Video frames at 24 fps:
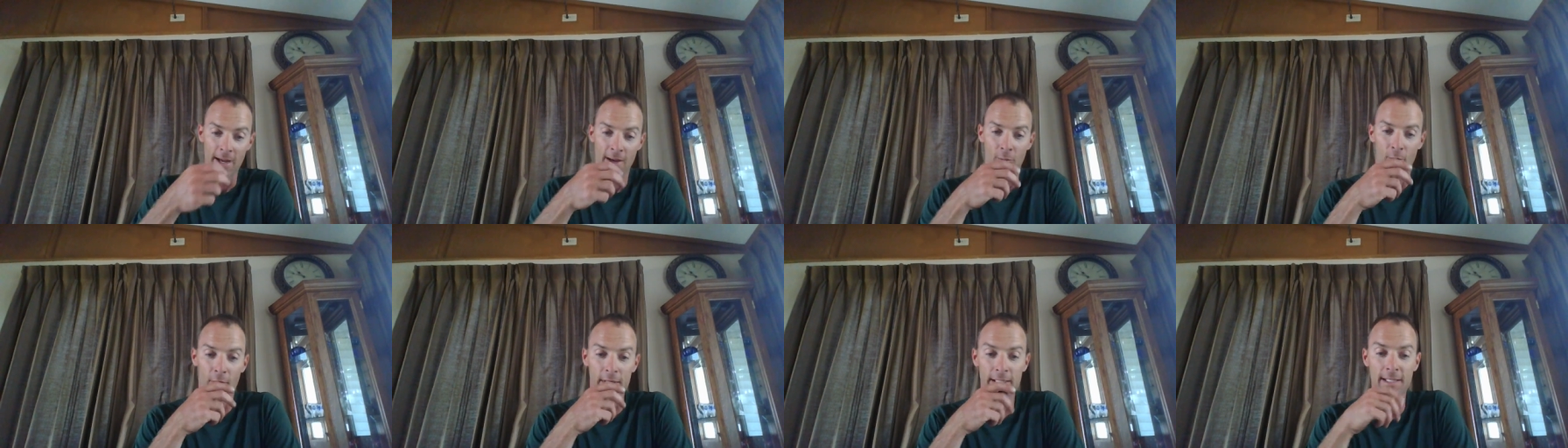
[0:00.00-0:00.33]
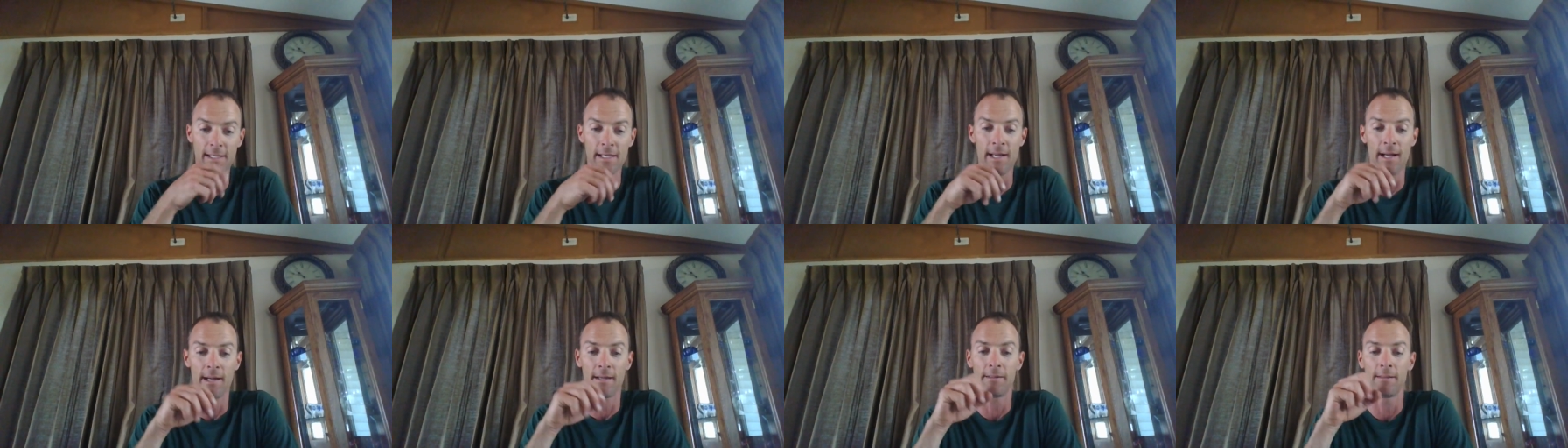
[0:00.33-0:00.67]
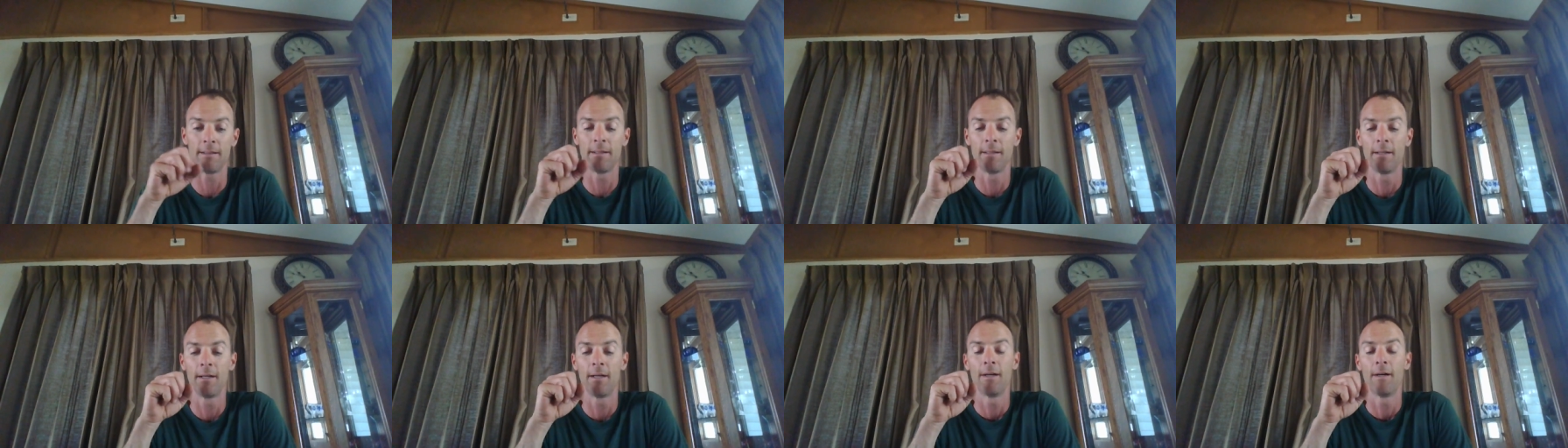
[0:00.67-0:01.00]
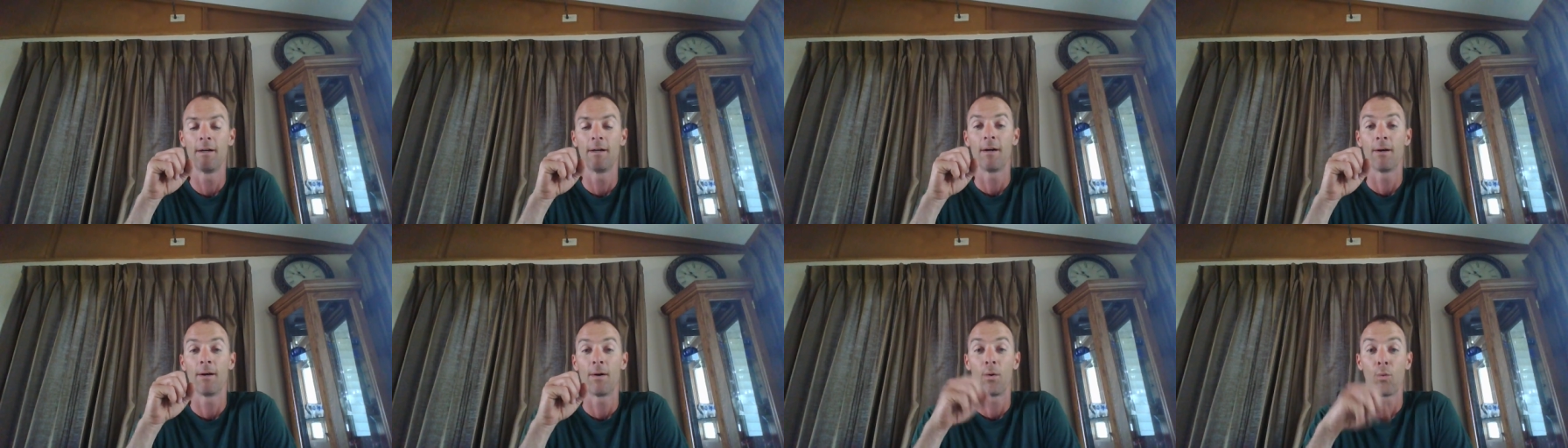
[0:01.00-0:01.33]
What's uh
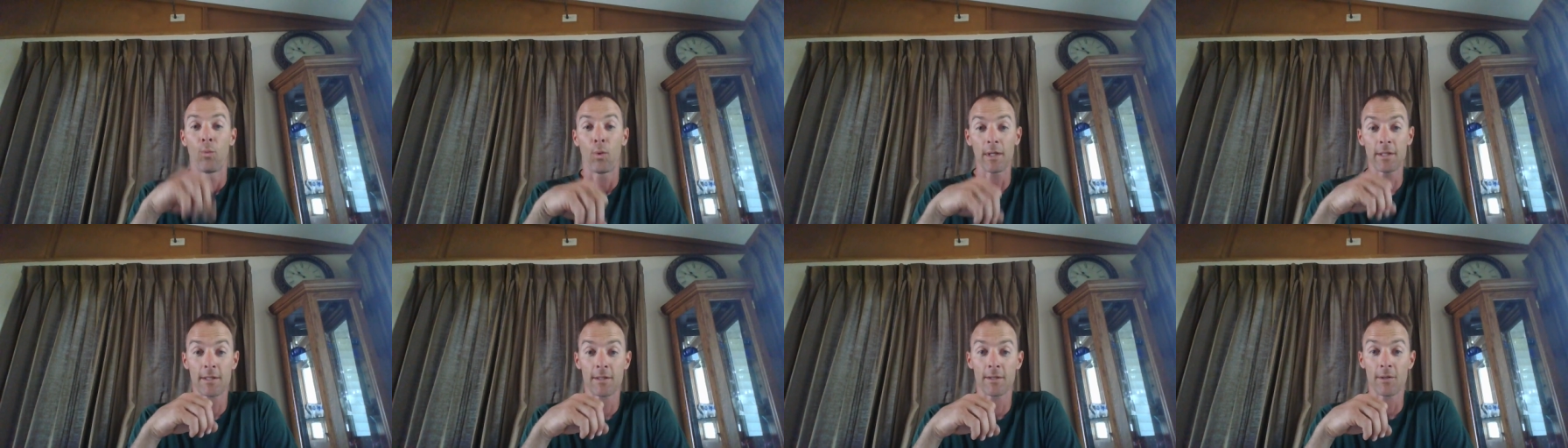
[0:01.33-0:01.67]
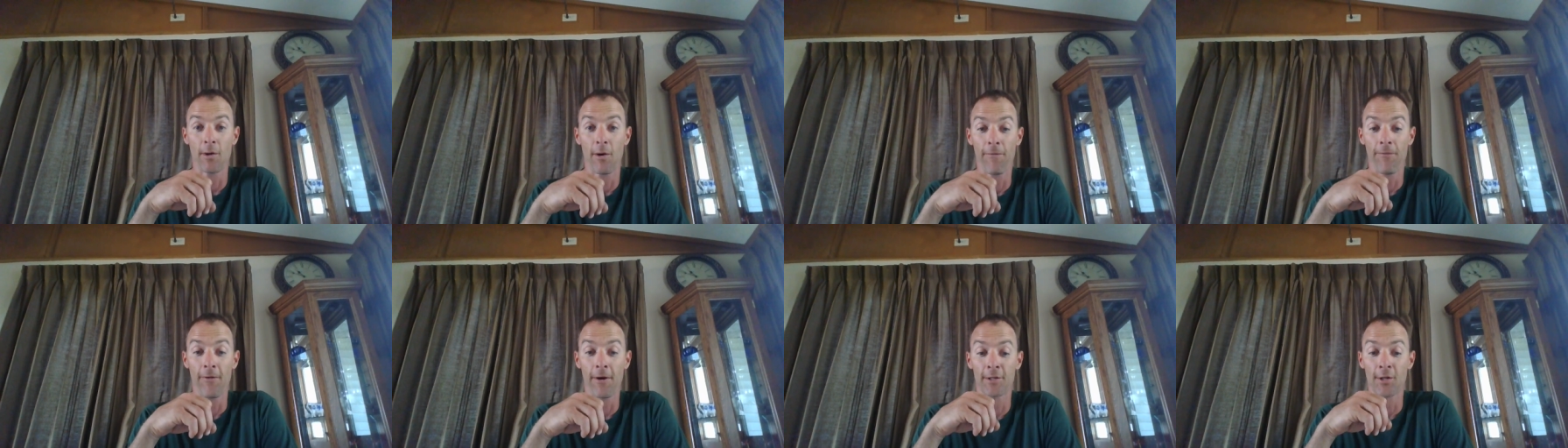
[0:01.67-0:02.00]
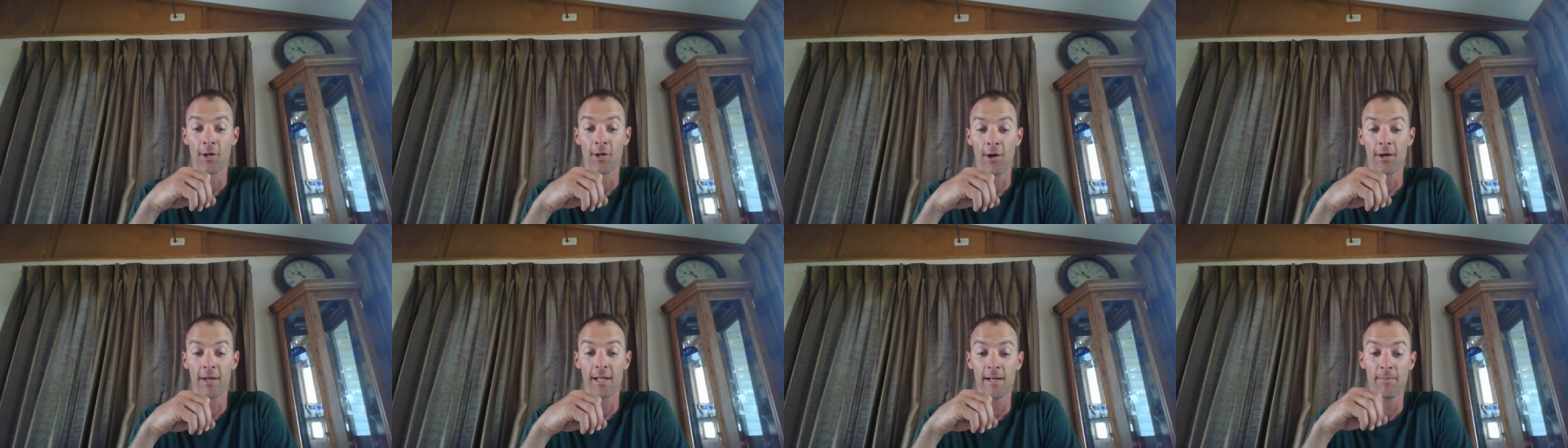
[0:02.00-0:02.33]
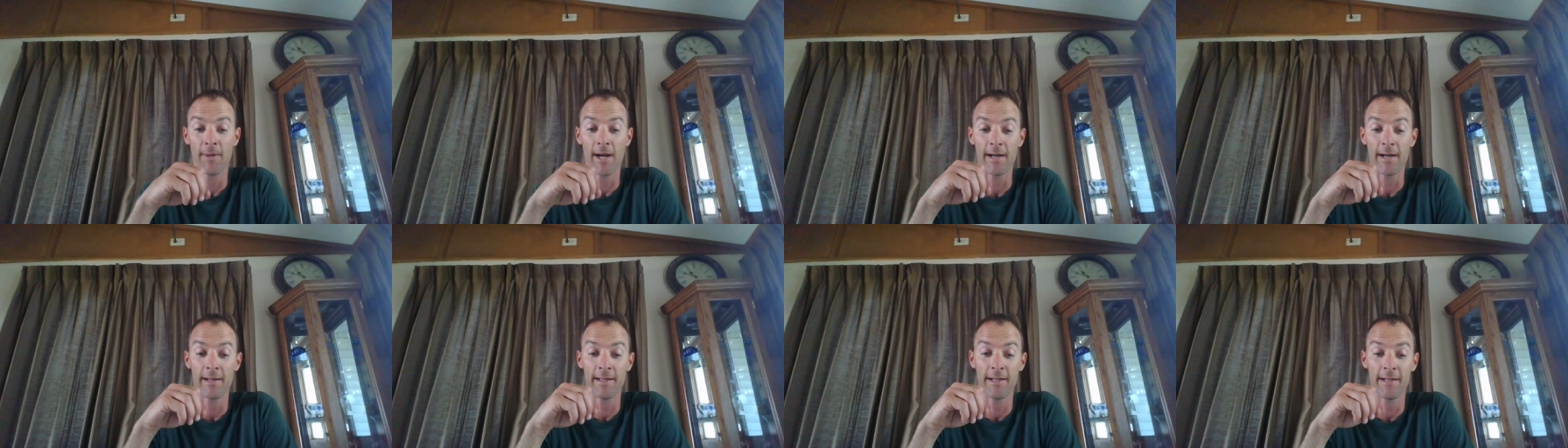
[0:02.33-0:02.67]
what's Zophar talking
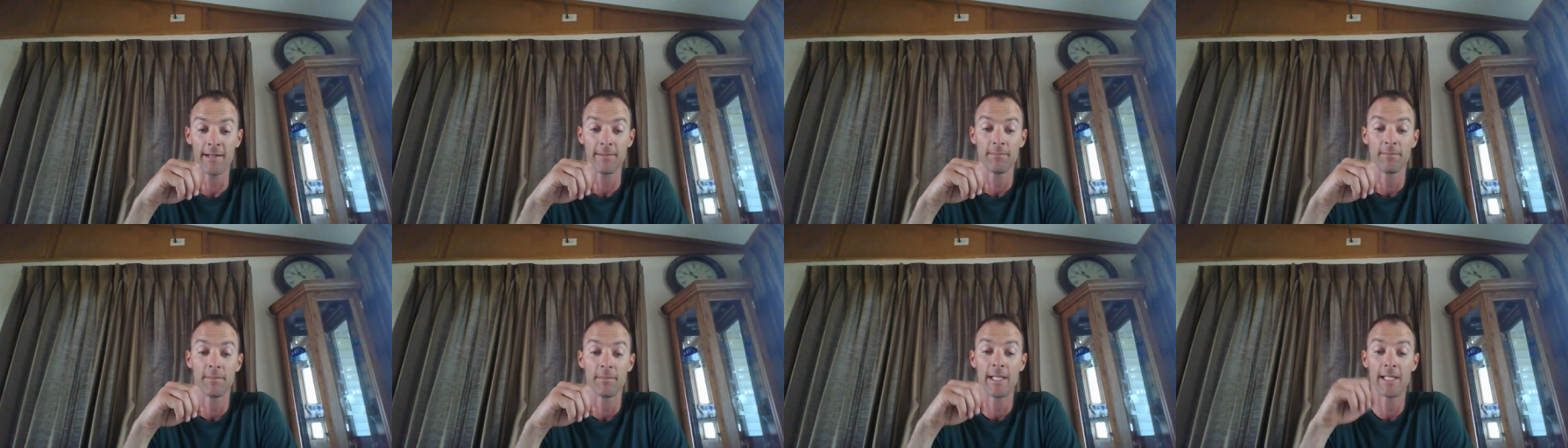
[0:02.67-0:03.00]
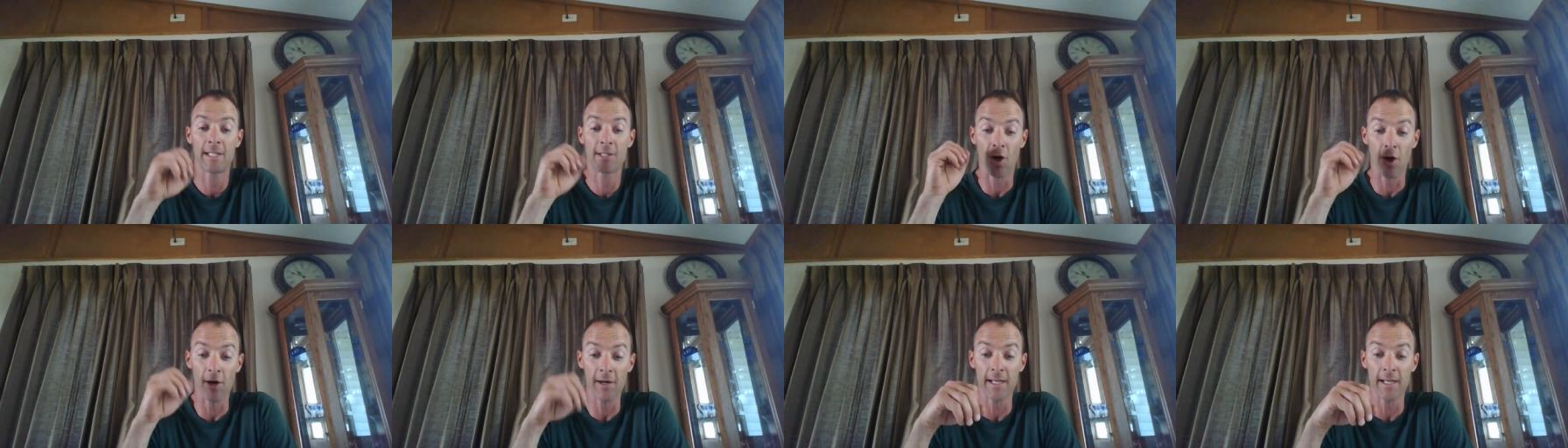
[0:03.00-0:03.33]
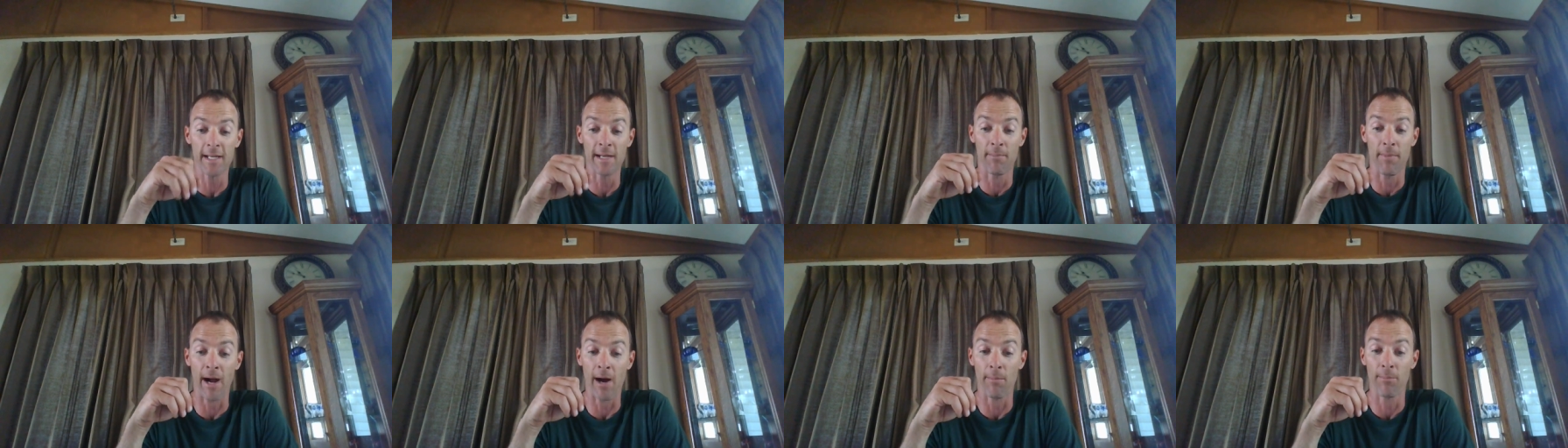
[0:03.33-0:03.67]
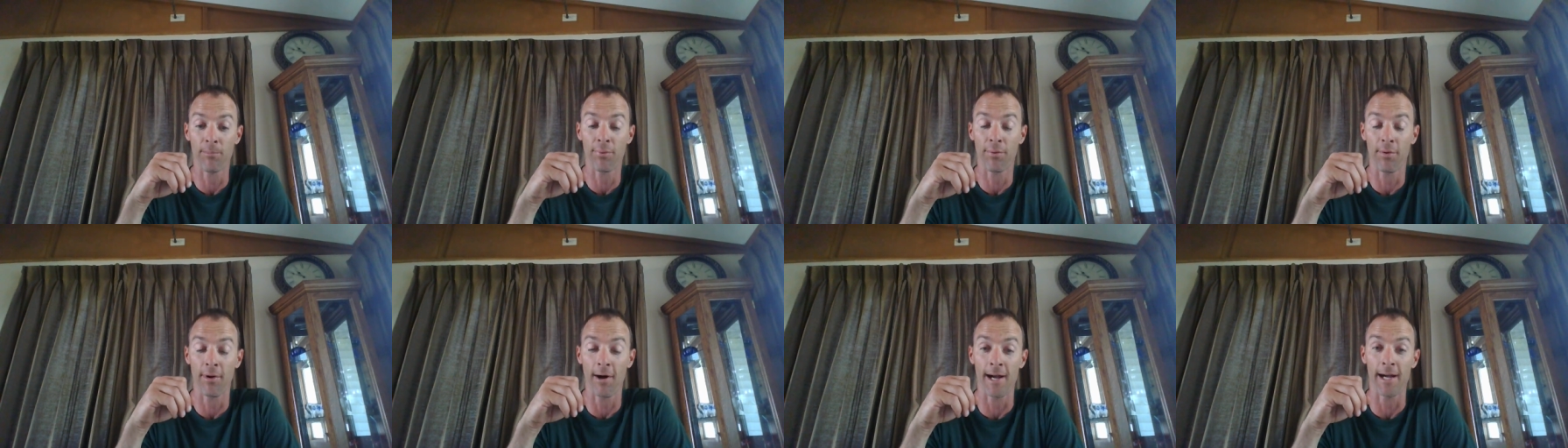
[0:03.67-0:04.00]
about here? He's talking
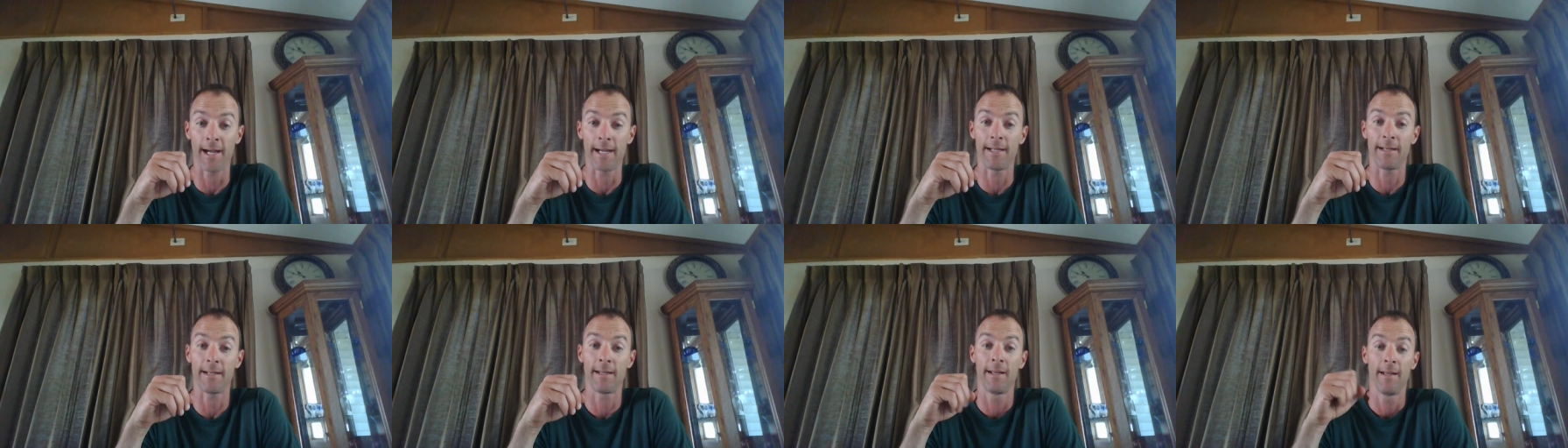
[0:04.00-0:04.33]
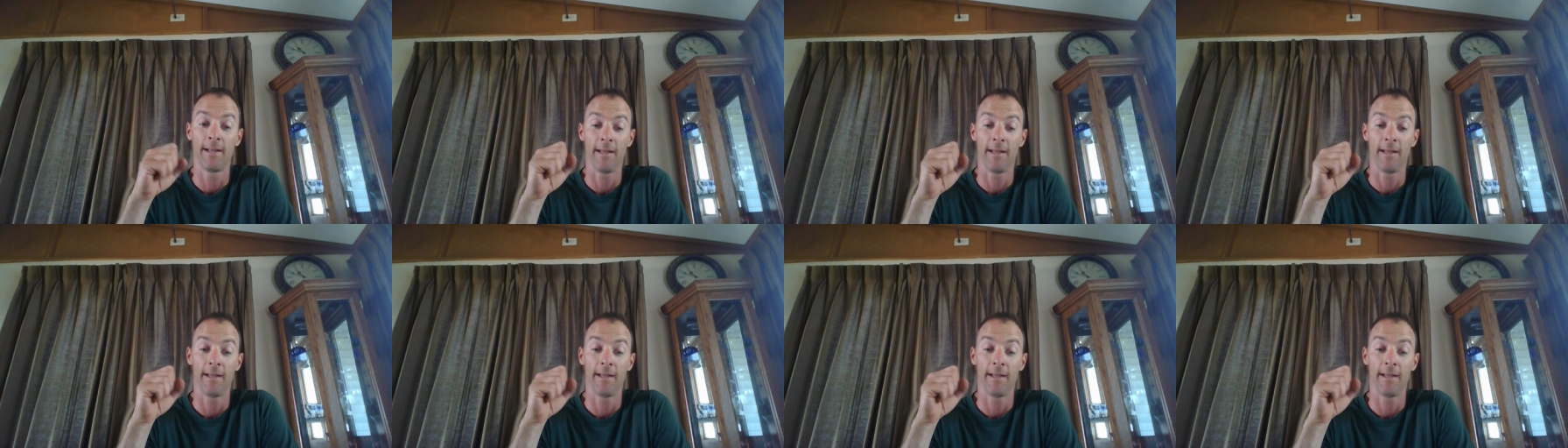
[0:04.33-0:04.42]
about pride.